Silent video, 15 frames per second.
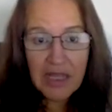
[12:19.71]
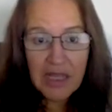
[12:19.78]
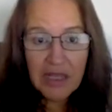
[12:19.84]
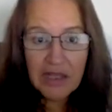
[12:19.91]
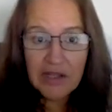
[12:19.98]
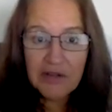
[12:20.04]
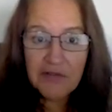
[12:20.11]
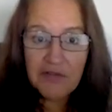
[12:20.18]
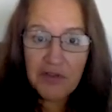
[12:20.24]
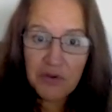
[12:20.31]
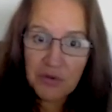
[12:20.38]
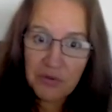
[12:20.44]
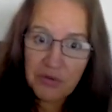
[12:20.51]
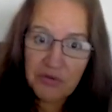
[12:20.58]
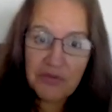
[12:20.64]

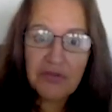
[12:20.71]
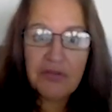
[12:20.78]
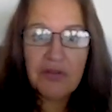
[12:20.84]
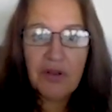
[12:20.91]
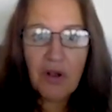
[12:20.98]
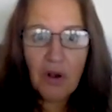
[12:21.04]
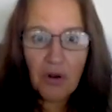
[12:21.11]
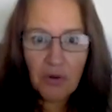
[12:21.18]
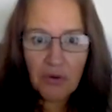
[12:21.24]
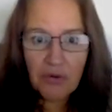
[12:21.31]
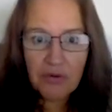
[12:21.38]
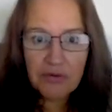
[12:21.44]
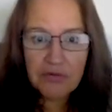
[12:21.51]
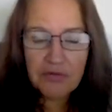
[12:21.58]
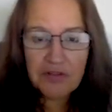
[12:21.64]
views on
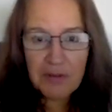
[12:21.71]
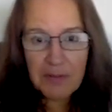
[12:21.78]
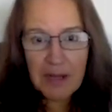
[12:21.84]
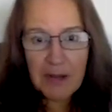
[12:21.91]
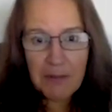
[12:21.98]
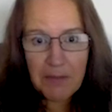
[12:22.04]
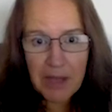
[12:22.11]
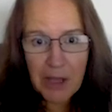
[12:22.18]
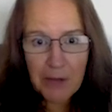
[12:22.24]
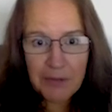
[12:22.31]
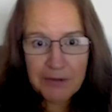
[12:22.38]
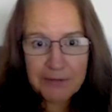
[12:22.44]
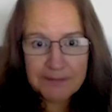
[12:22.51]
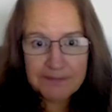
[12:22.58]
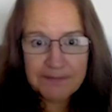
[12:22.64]
female empowerment.
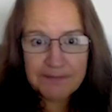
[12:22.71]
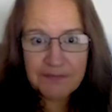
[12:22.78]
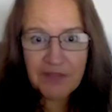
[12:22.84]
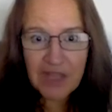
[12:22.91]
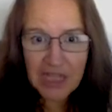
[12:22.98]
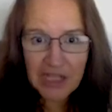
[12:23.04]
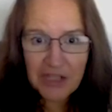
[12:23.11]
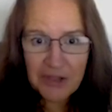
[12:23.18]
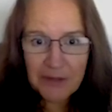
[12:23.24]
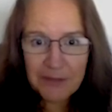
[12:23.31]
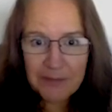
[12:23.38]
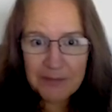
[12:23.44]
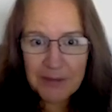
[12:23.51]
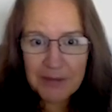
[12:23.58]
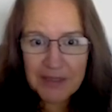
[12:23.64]
Thank you. Bye-bye.